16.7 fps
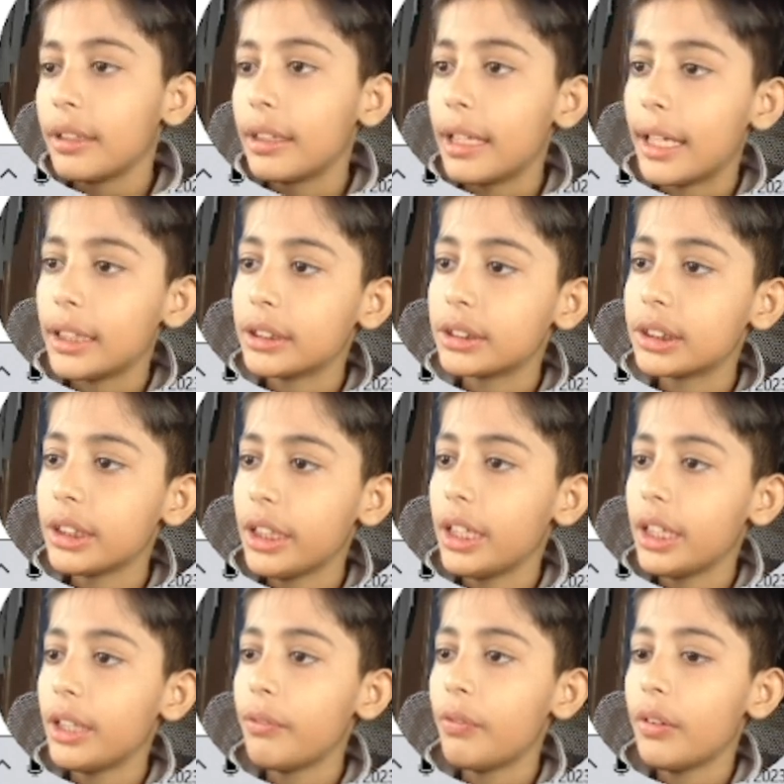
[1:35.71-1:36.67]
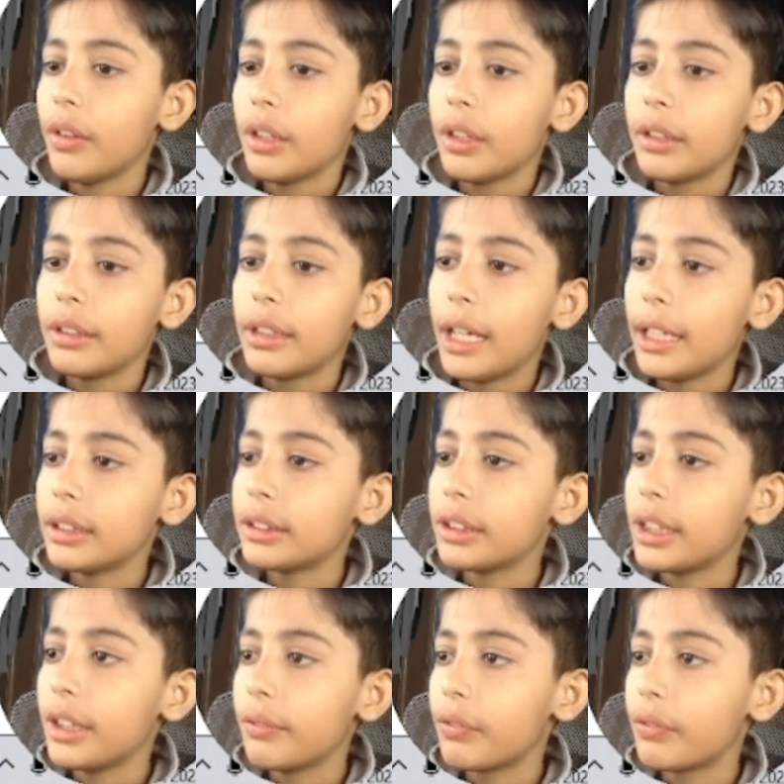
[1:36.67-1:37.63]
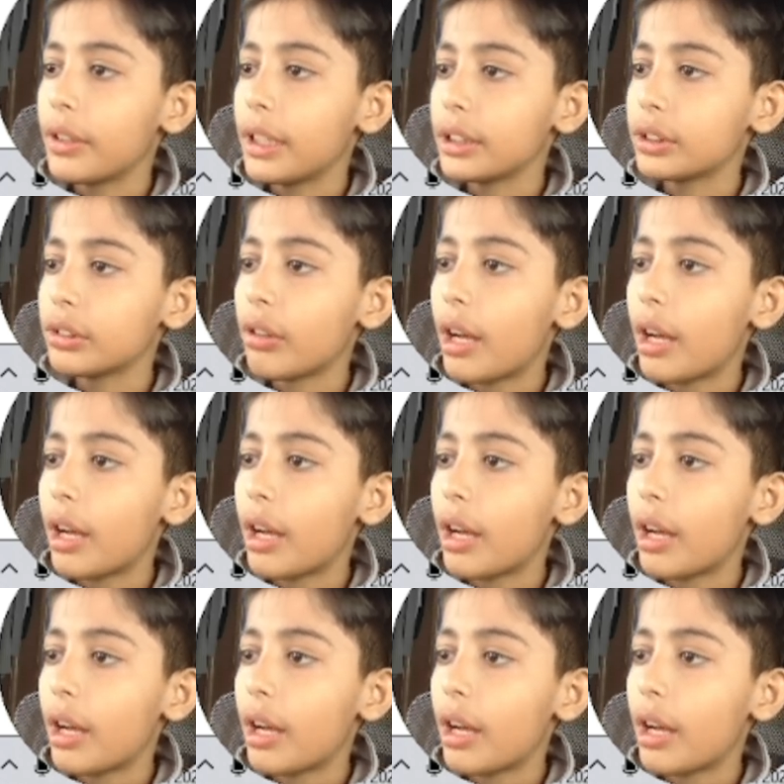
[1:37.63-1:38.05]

Then save, then refresh.